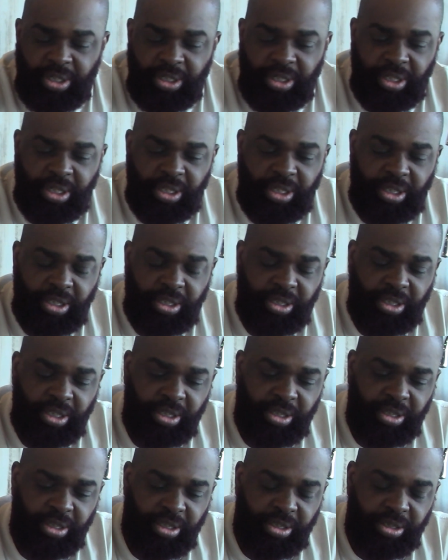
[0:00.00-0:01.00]
And
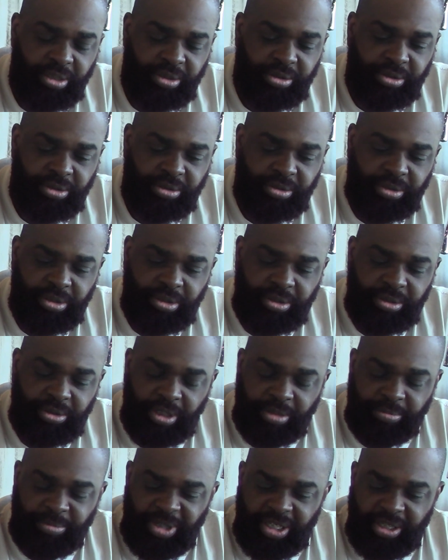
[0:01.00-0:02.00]

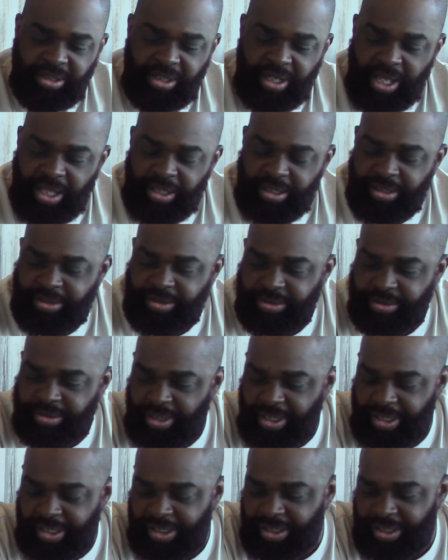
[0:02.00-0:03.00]
young man Alex,
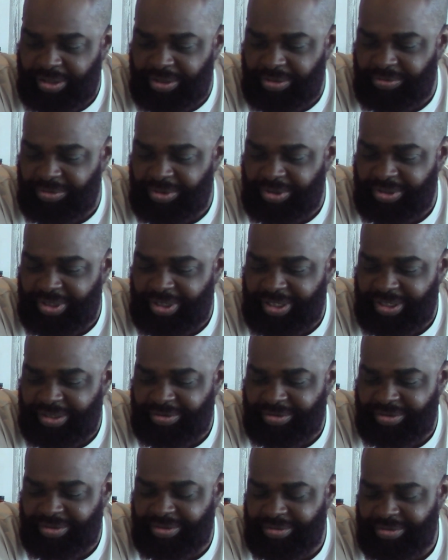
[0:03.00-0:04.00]
I don't want
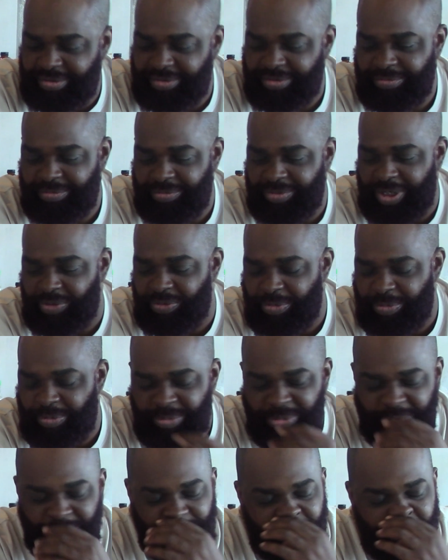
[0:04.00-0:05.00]

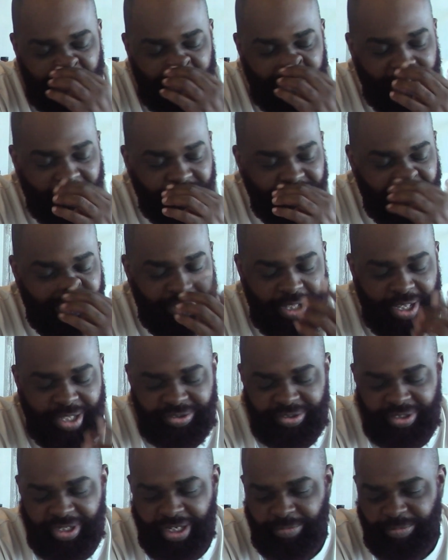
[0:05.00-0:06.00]
to pronounce his
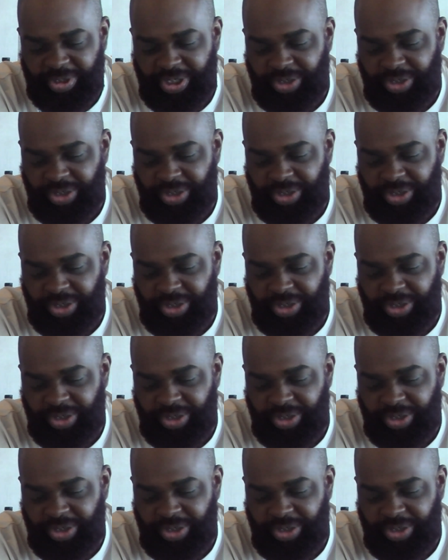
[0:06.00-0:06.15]
last name, but